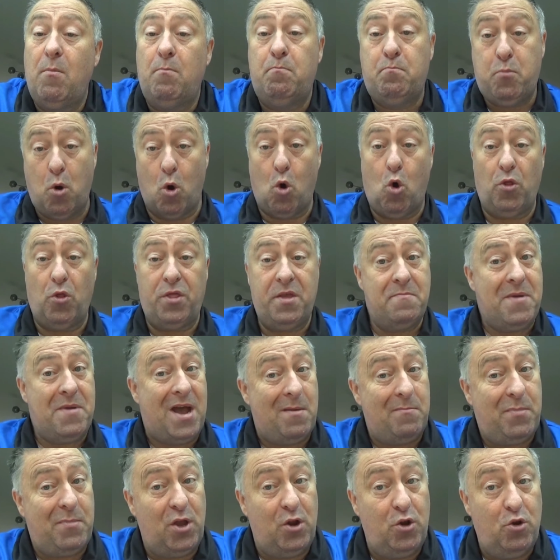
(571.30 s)
but there
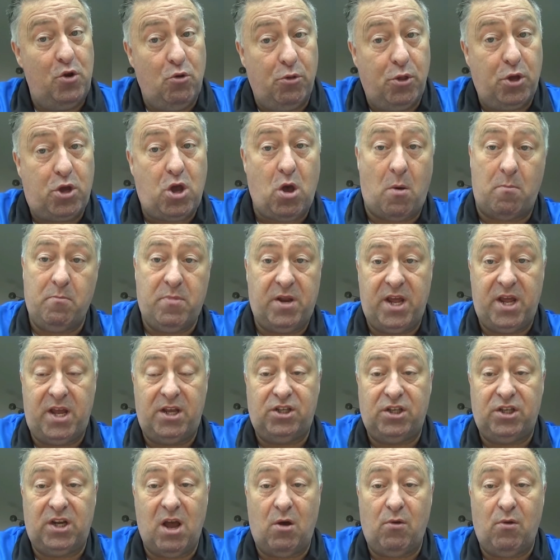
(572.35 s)
might be another
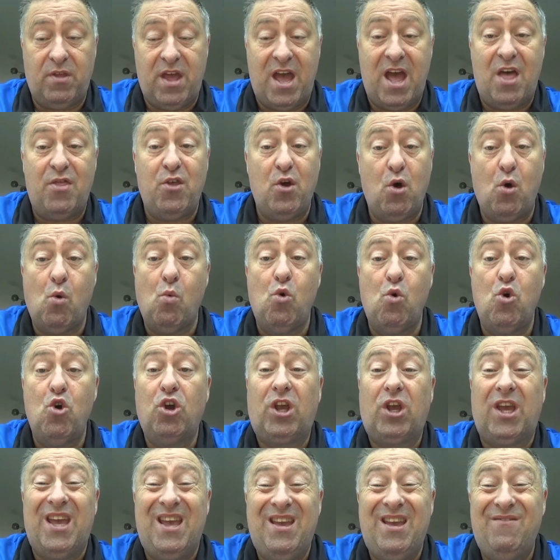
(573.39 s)
combination out there that will
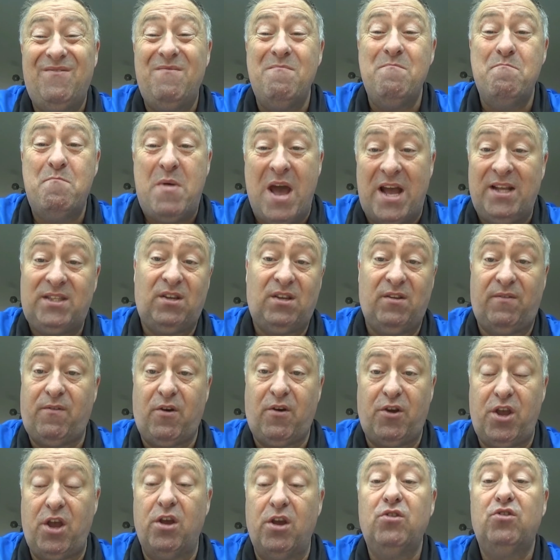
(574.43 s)
work even better
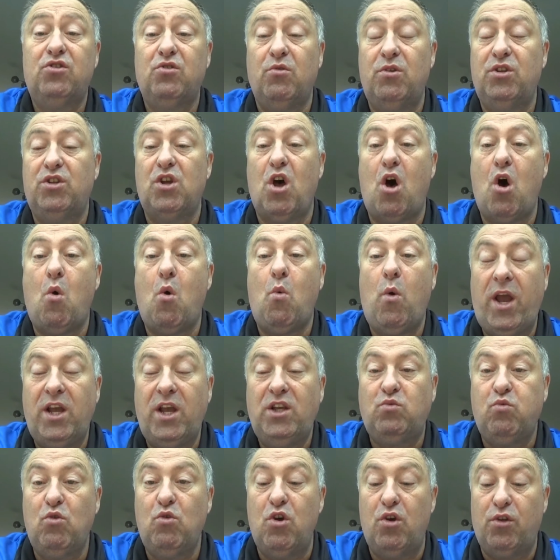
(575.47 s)
for you. So it's
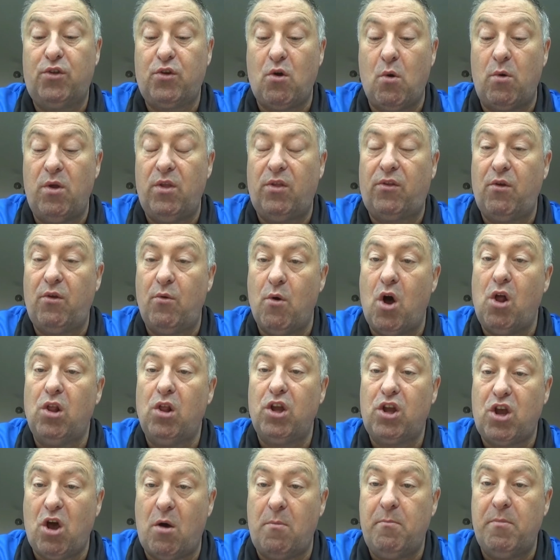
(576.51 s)
always worth going through all
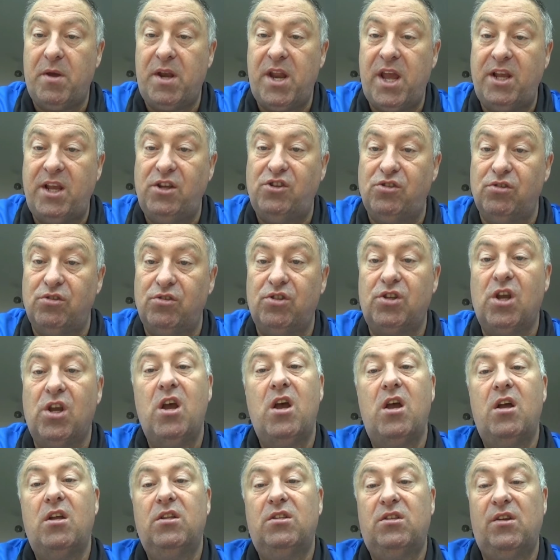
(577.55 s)
the combinations
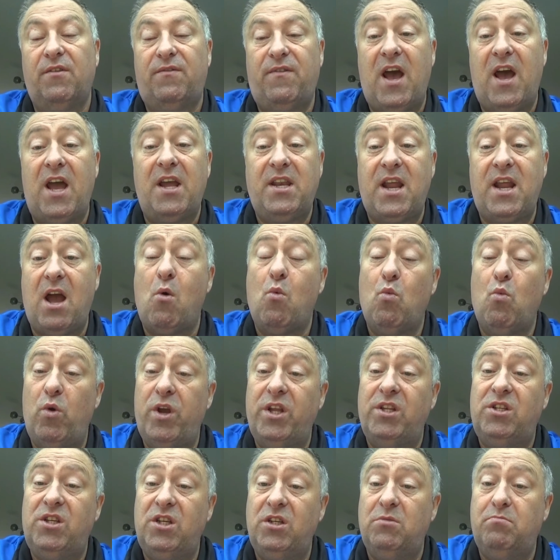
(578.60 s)
to find out
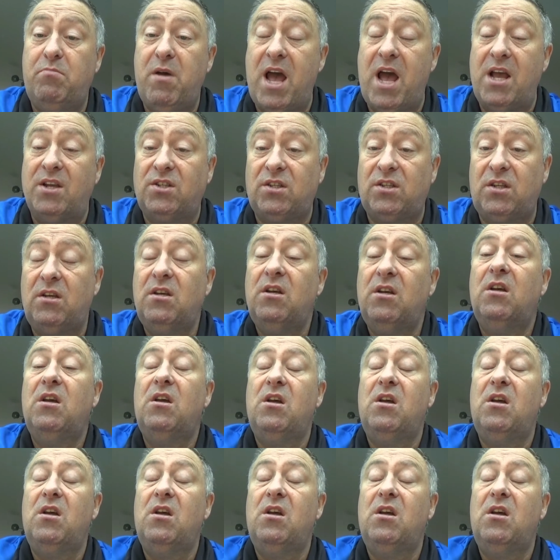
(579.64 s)
which is best.